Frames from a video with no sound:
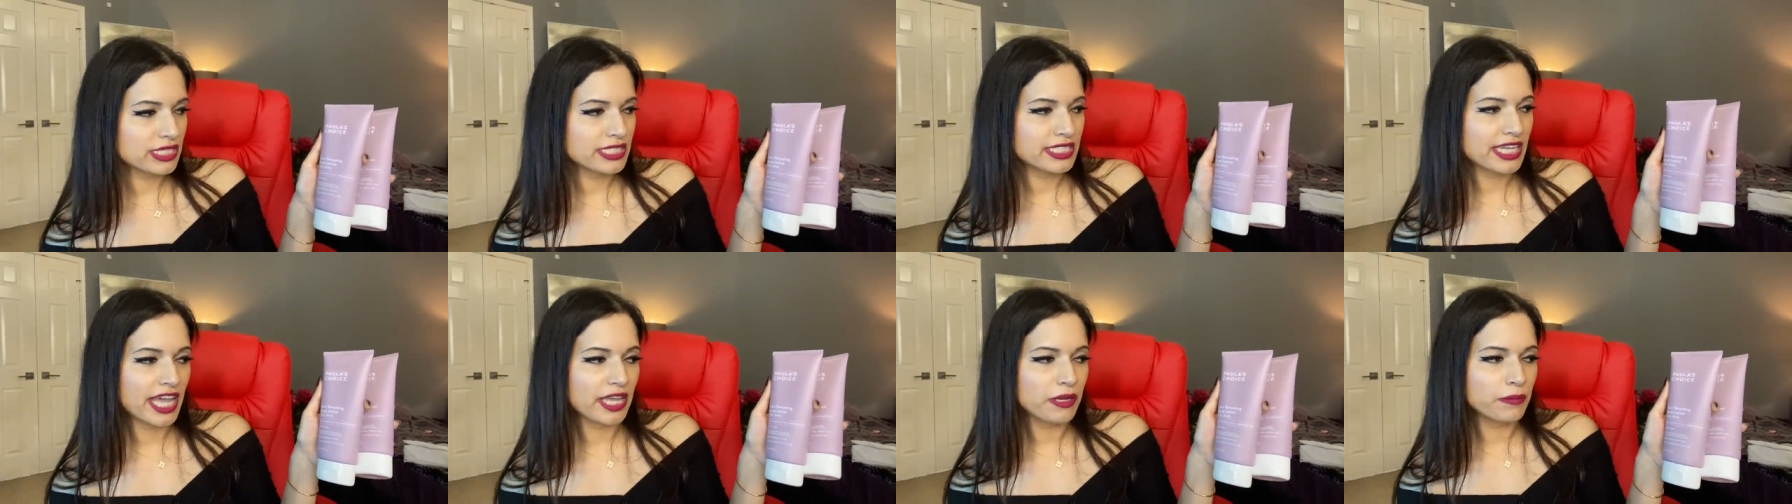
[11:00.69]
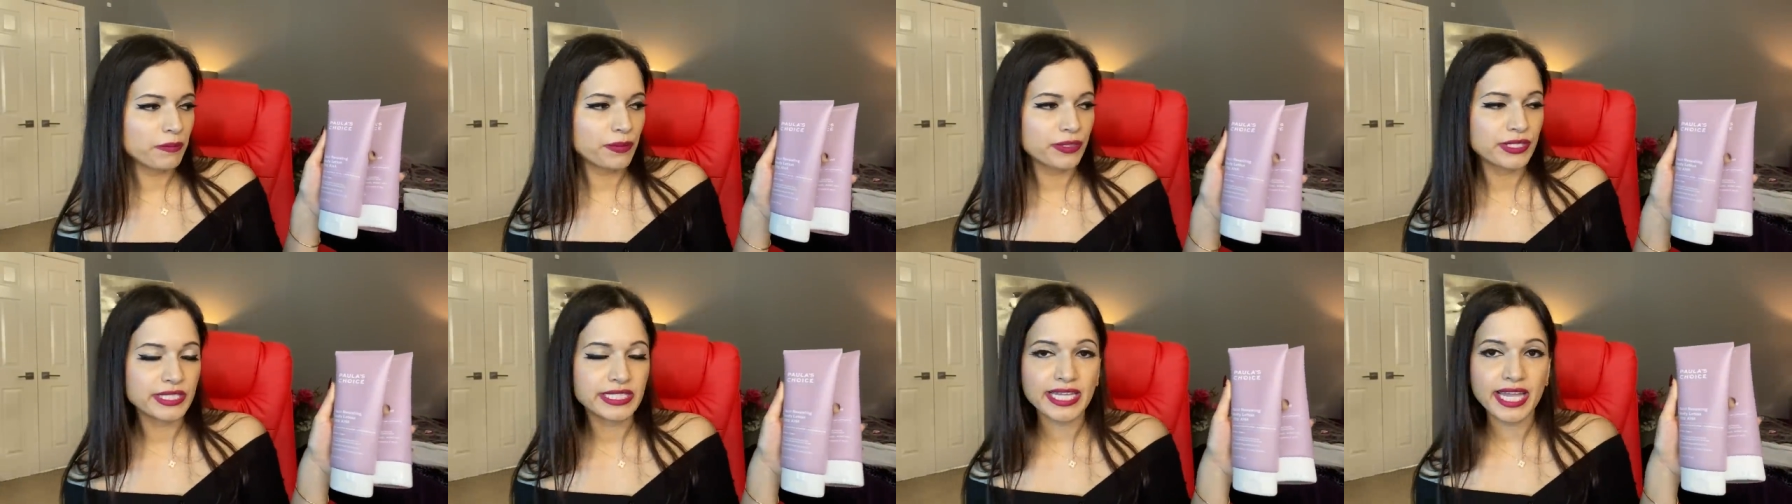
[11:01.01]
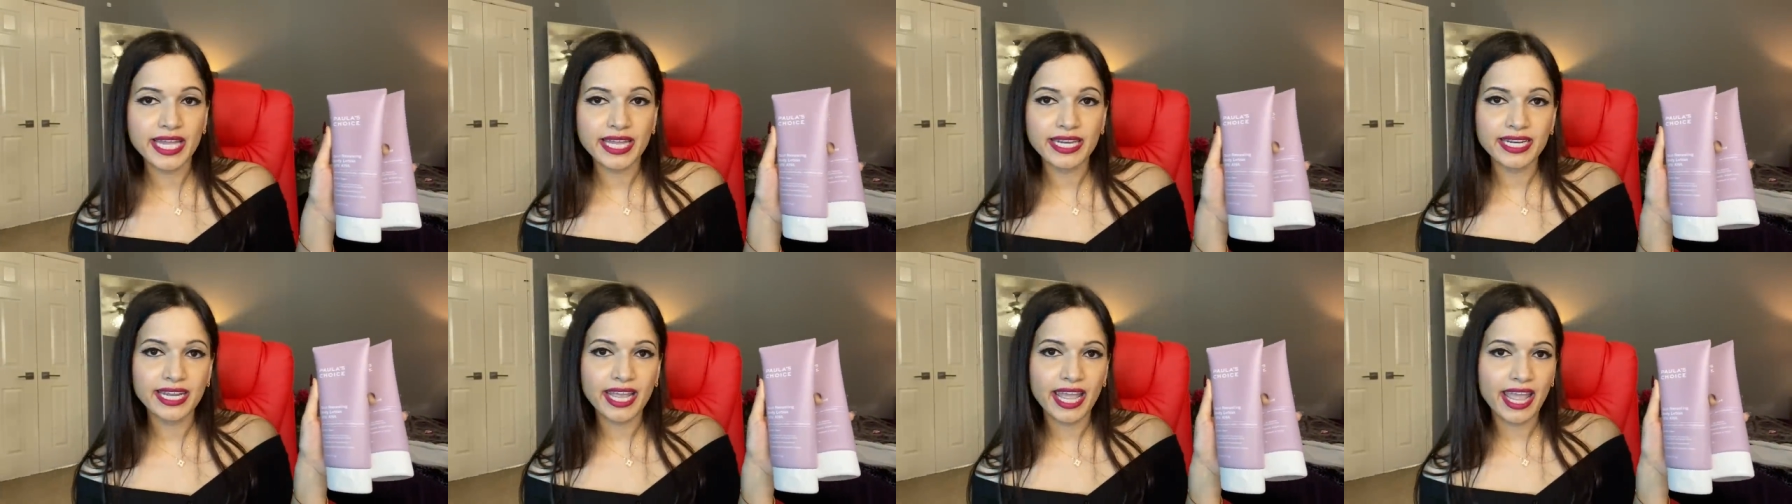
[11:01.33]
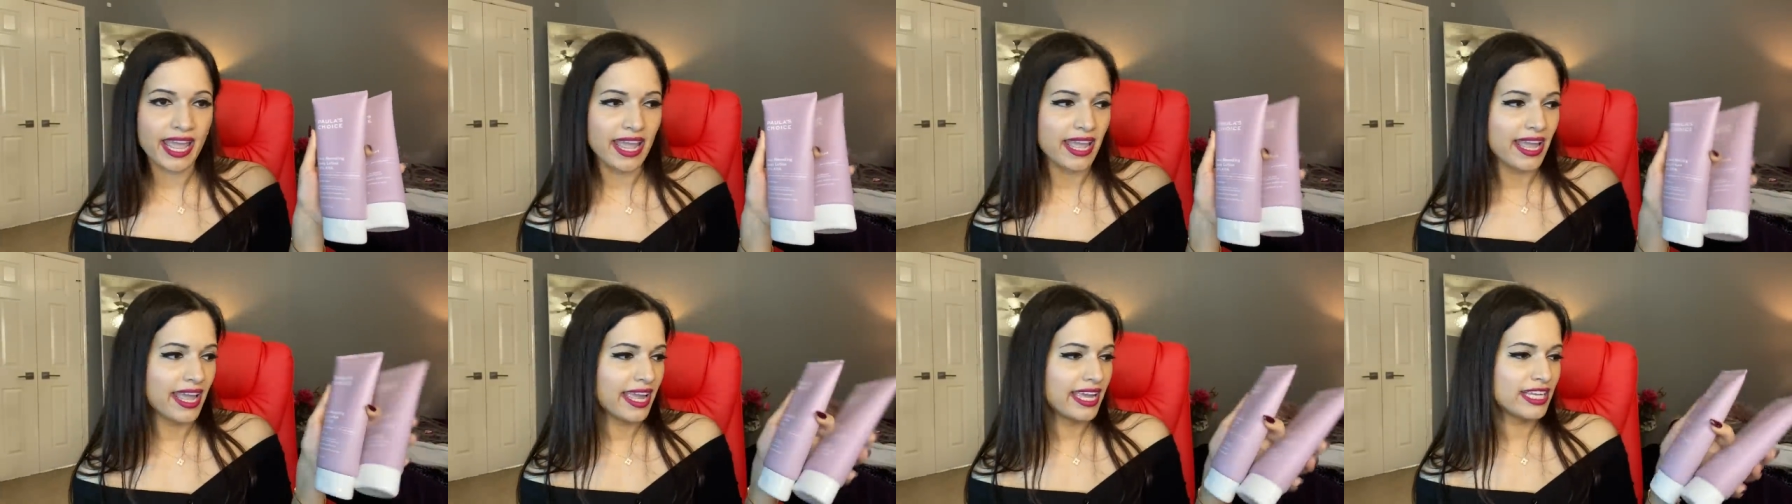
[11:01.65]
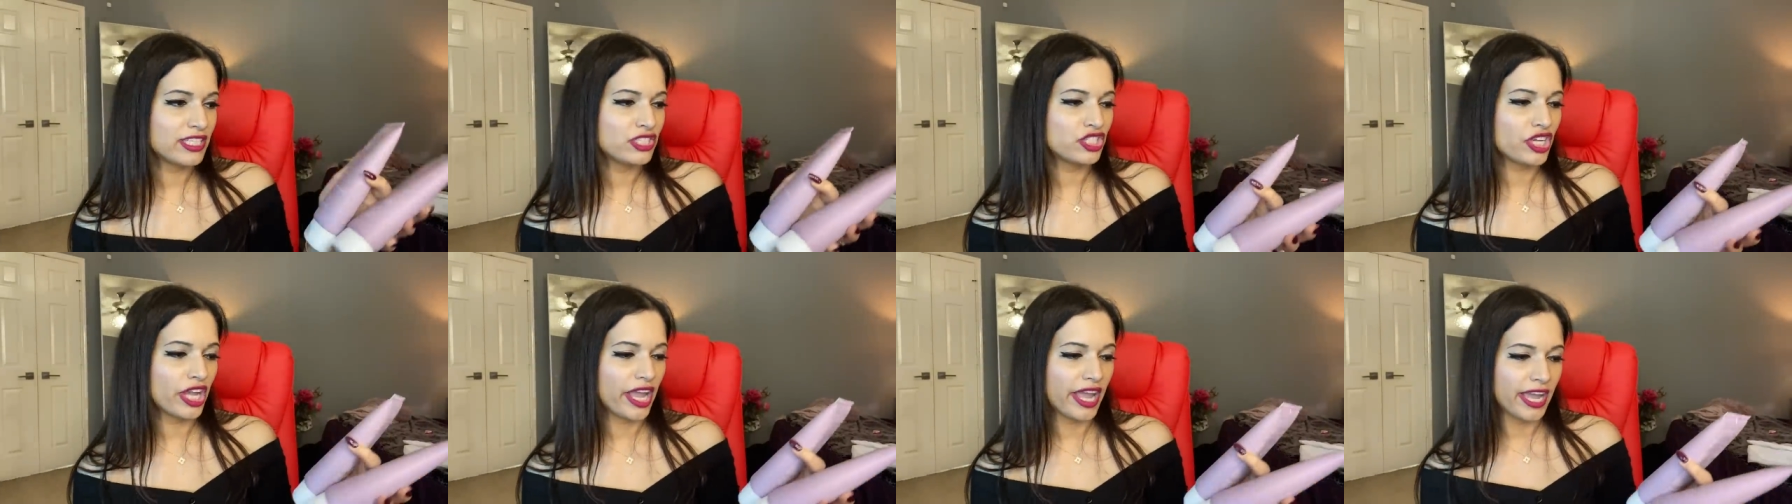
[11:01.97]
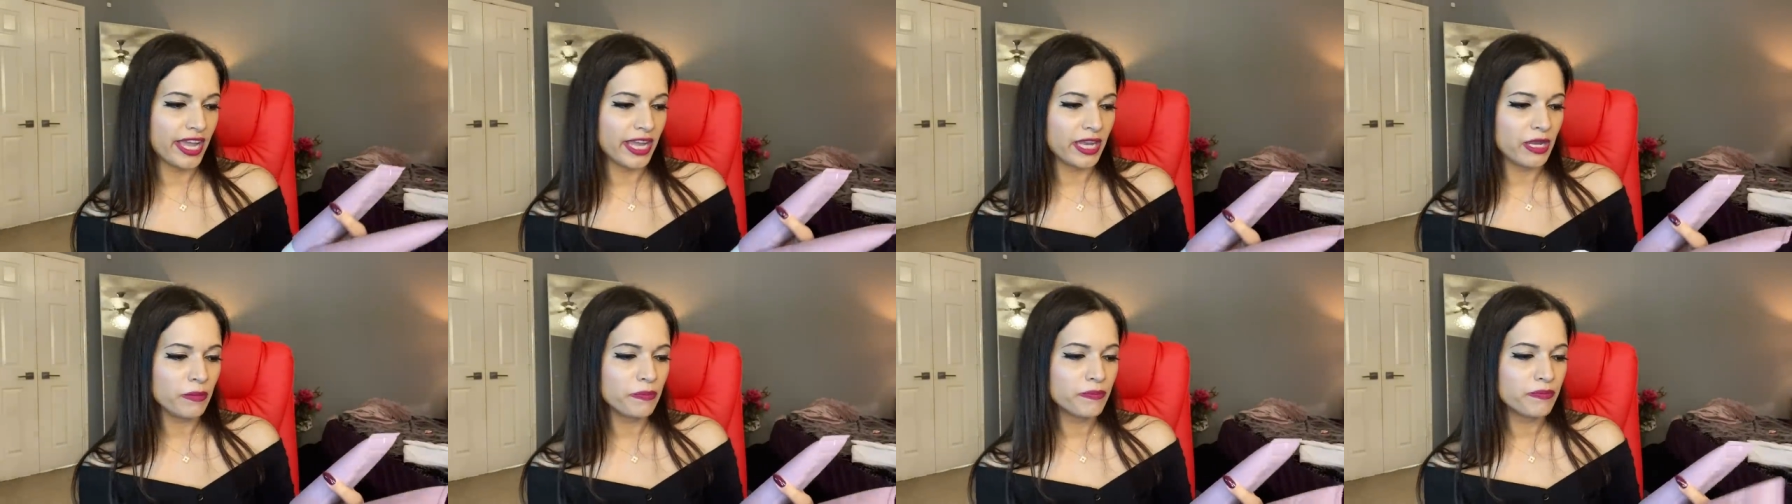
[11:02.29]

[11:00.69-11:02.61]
10% AHA.